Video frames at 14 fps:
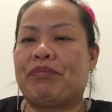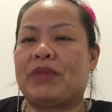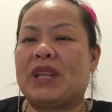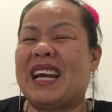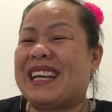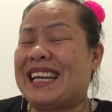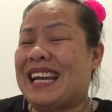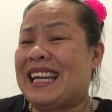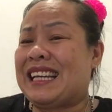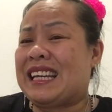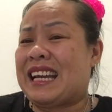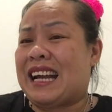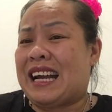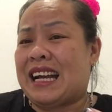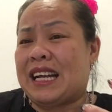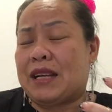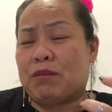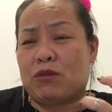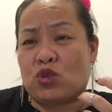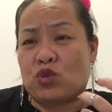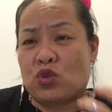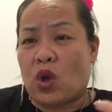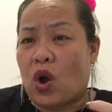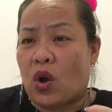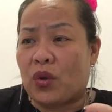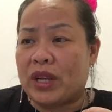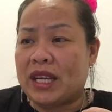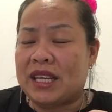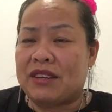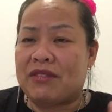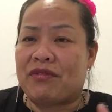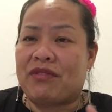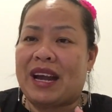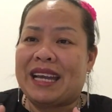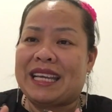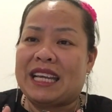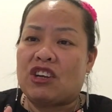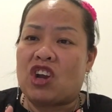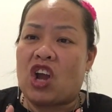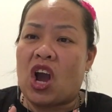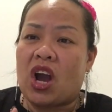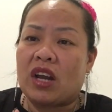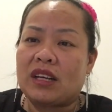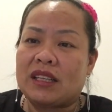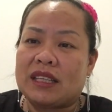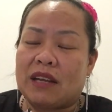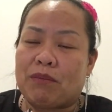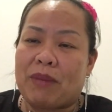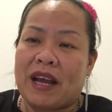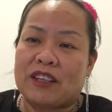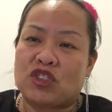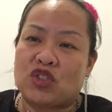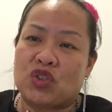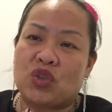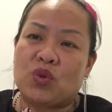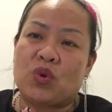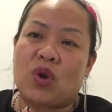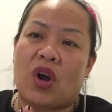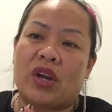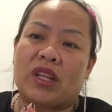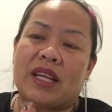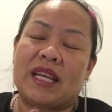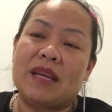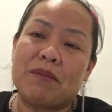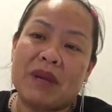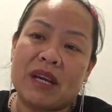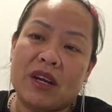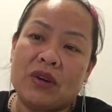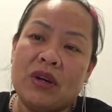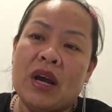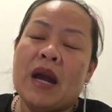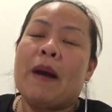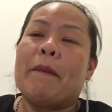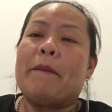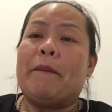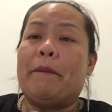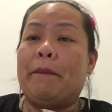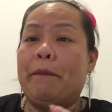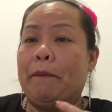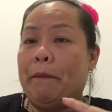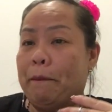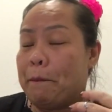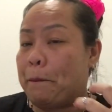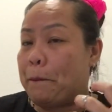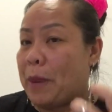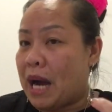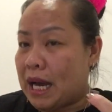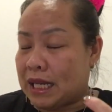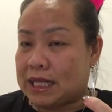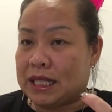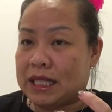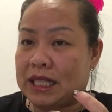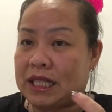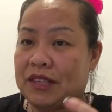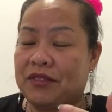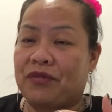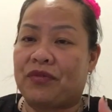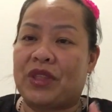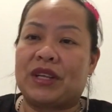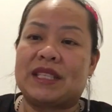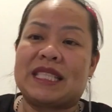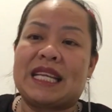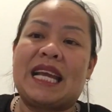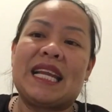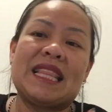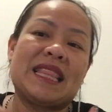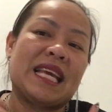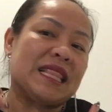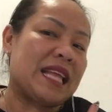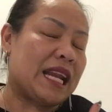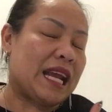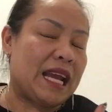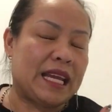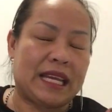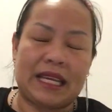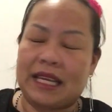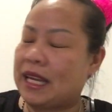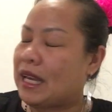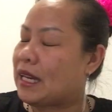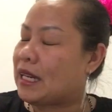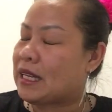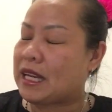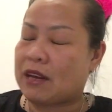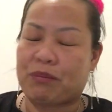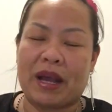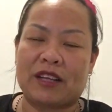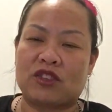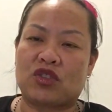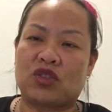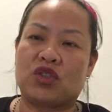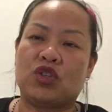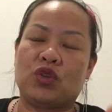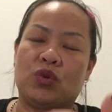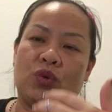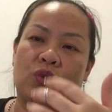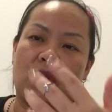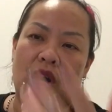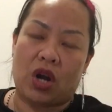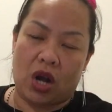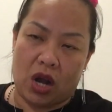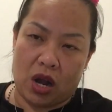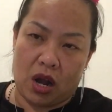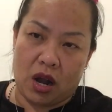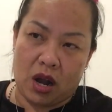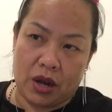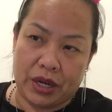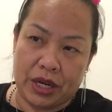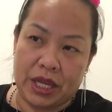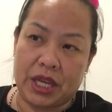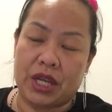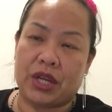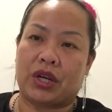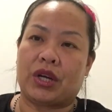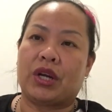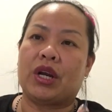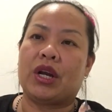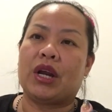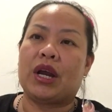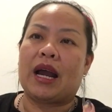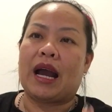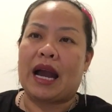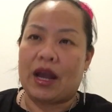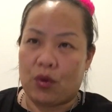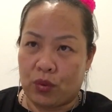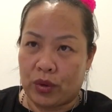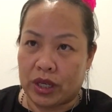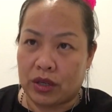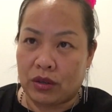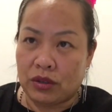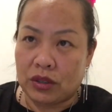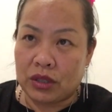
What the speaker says: again, I'm sorry if I cannot get back to you on the email, but if there's anything that I can get back to you on here, I will.